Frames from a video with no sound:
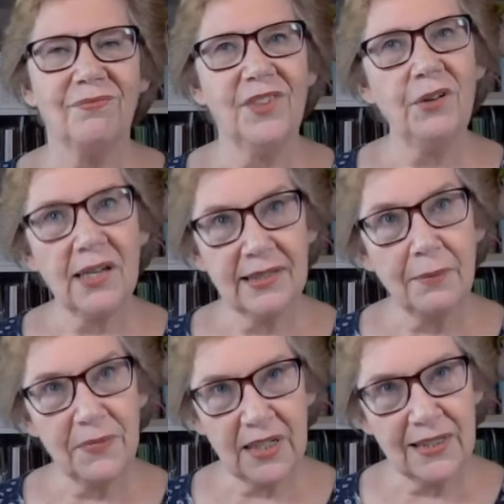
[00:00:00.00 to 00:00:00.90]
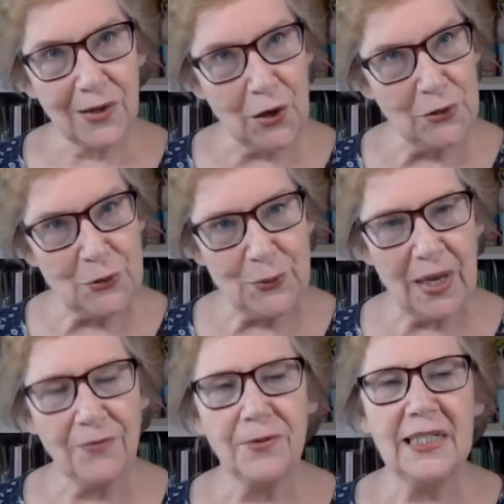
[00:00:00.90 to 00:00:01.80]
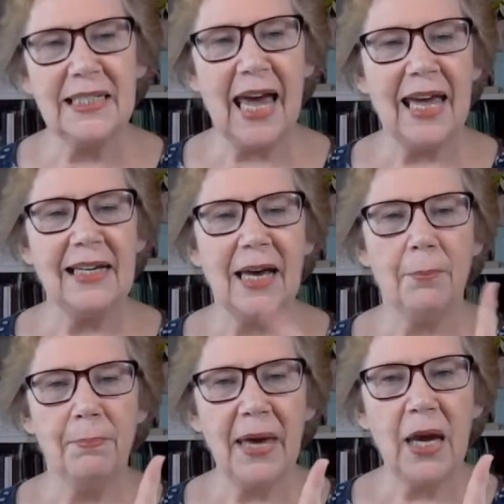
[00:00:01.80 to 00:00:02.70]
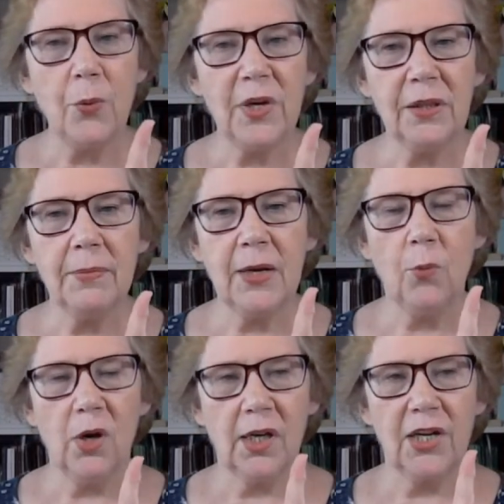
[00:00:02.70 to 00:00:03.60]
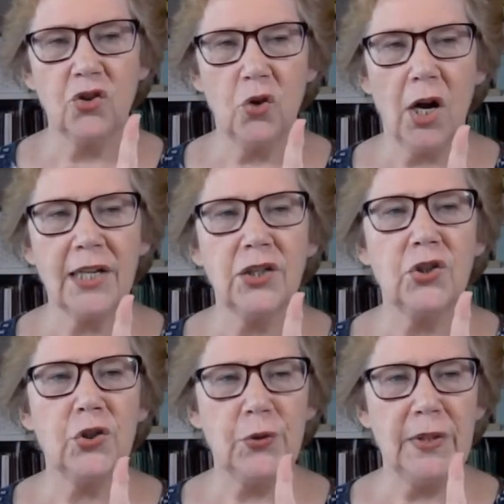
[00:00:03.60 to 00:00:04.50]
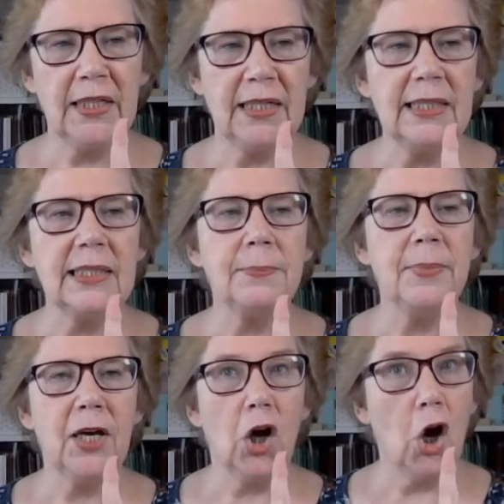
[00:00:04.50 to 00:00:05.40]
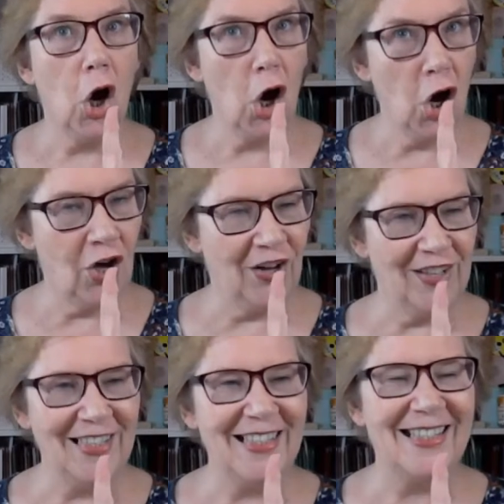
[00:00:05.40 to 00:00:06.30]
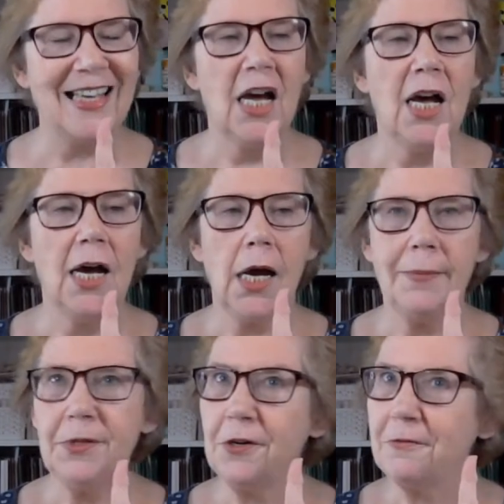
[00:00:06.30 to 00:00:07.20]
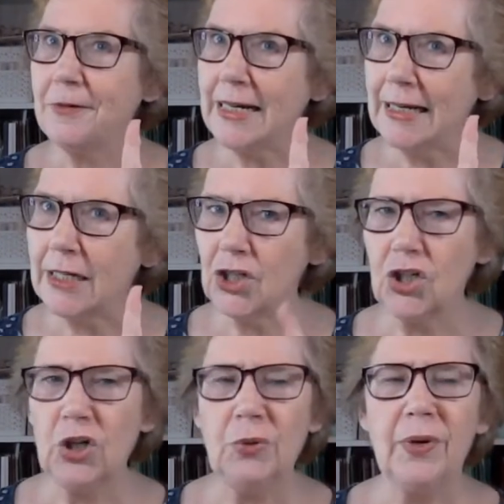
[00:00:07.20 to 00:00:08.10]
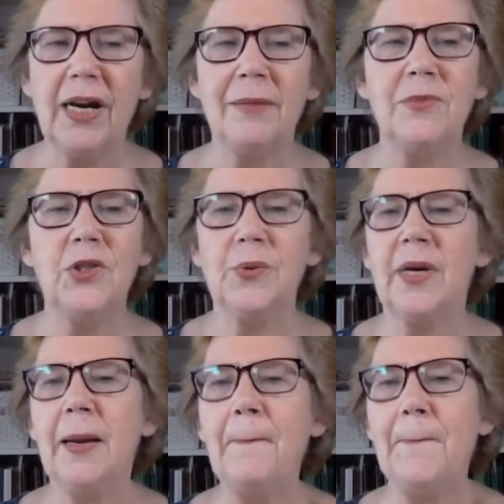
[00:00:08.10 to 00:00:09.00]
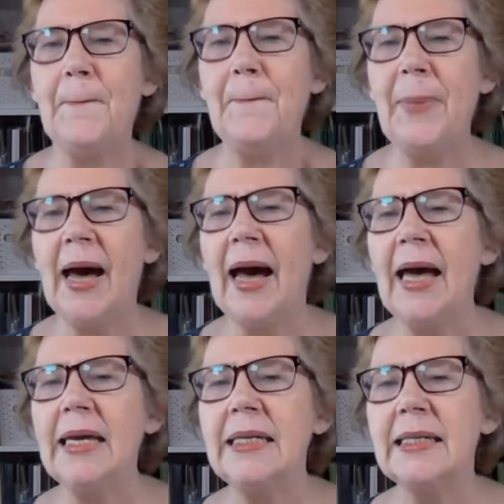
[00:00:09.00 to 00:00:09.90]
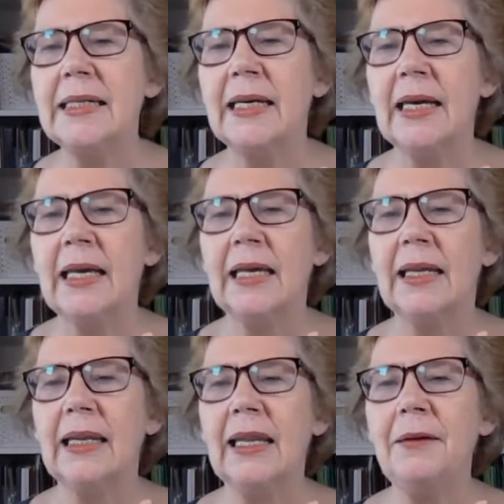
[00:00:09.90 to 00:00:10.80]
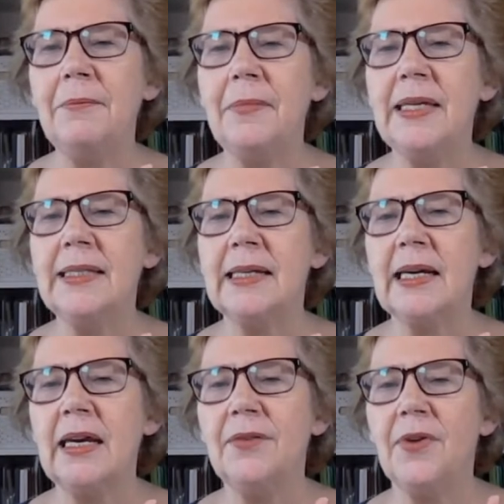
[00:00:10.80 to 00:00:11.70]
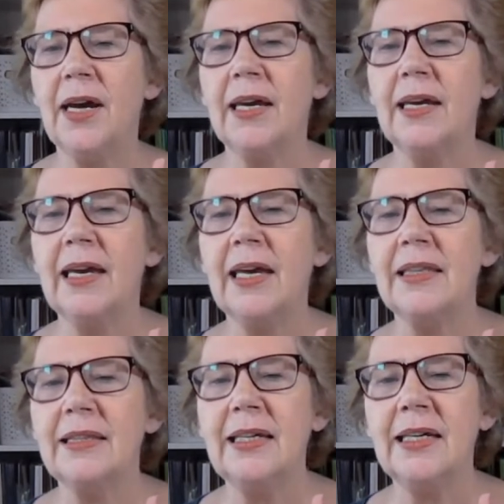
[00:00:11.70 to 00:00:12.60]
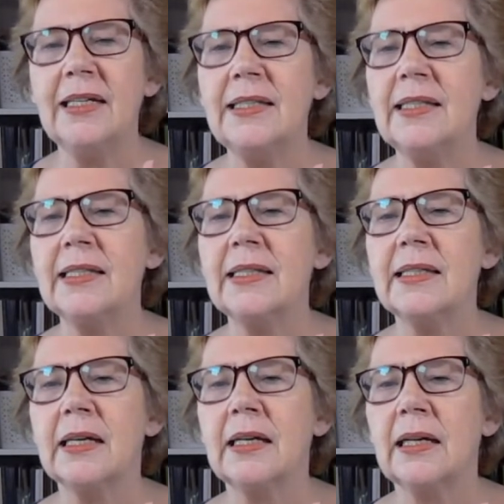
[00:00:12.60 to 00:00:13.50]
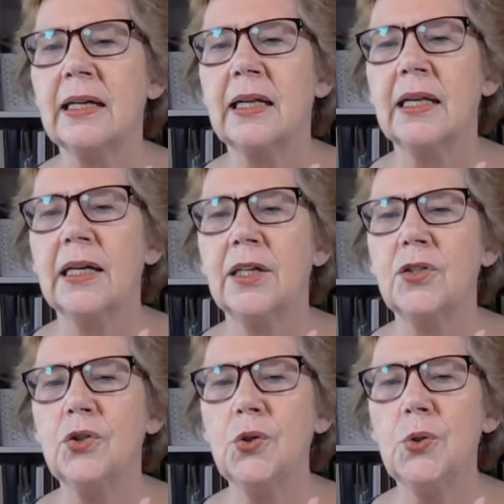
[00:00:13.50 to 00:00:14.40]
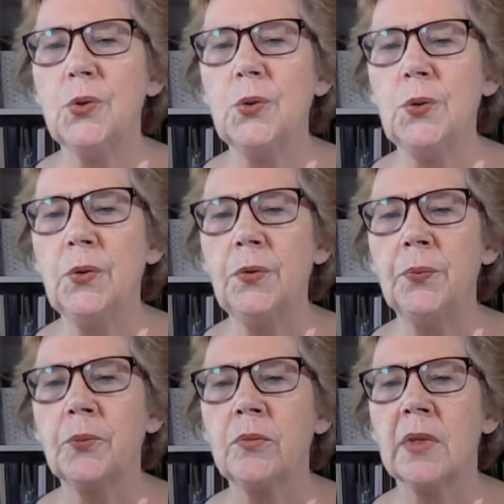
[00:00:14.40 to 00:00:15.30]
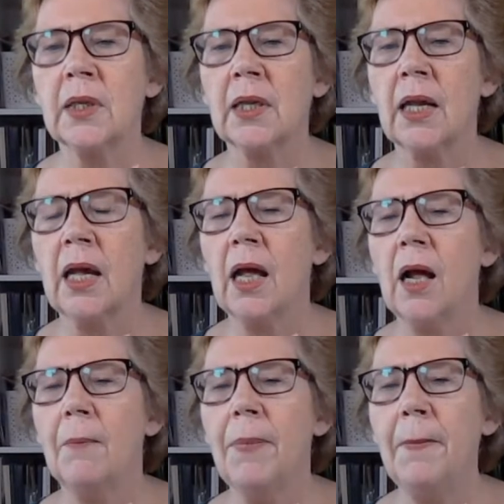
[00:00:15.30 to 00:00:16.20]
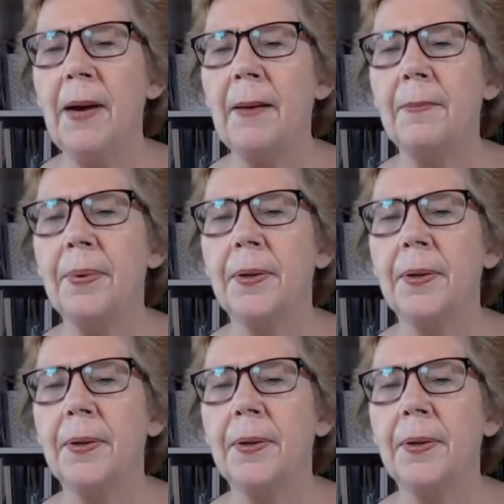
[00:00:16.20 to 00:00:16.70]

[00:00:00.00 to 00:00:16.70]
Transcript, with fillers: there are some things I do every day. Now, bear with me while I try to do this because I'm not really sure what I'm doing, but let me see if I can get this to pop up.